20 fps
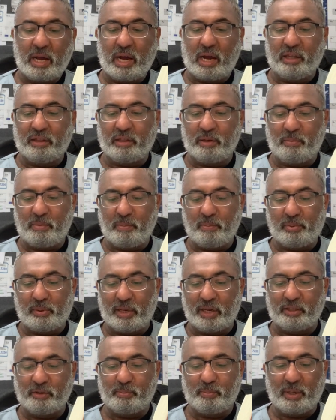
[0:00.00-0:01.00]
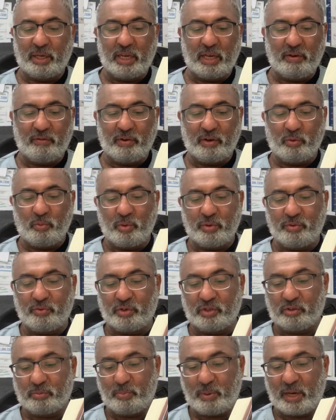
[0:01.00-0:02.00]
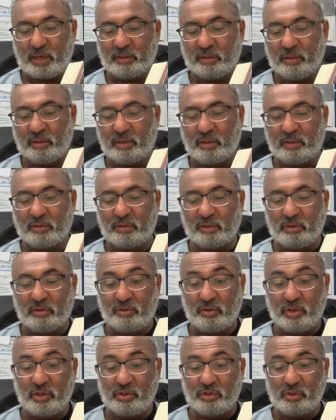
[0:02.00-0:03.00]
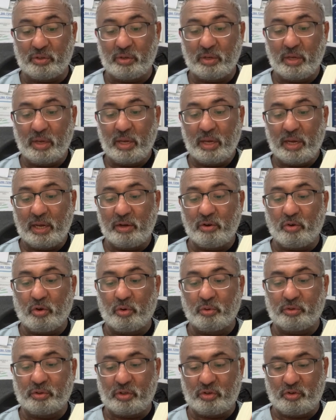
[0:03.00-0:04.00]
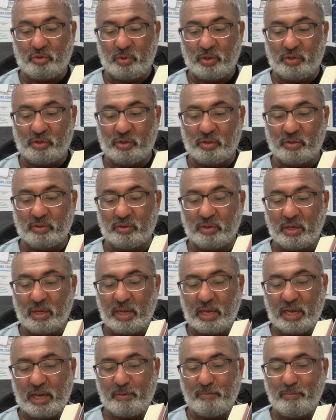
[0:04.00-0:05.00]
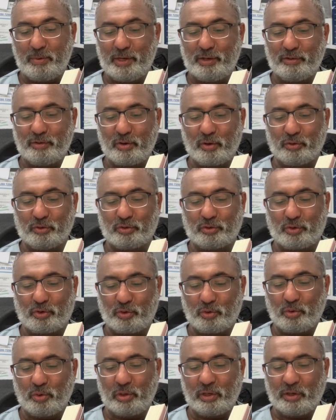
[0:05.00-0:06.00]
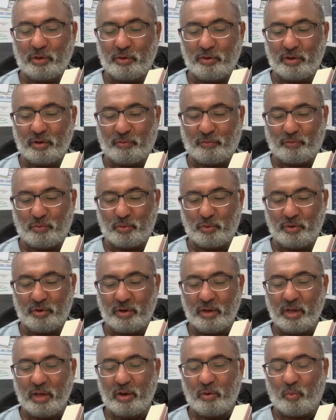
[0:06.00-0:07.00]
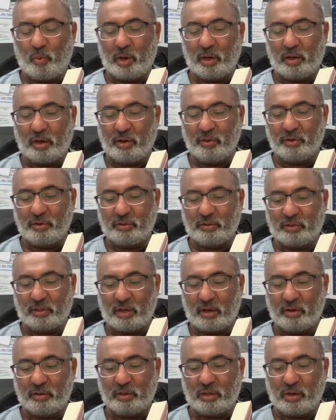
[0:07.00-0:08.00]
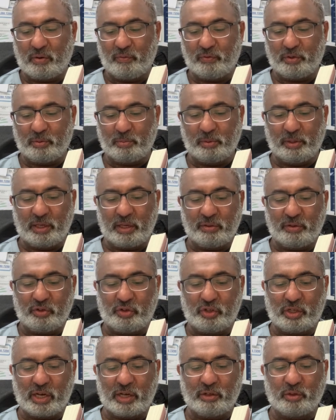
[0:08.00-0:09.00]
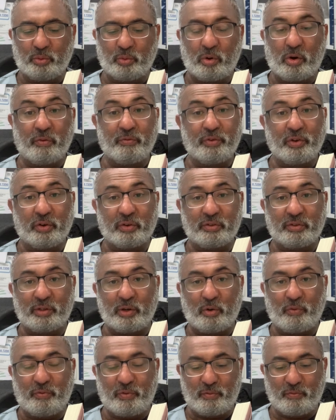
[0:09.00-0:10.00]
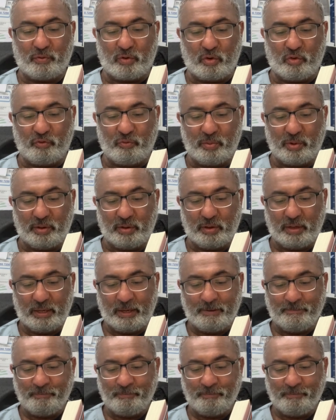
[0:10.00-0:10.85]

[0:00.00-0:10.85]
Adab implies behaving with respect and consideration in all situations. It means not scrolling on your phone while others sit uncomfortably in the shadow of your self-involvement.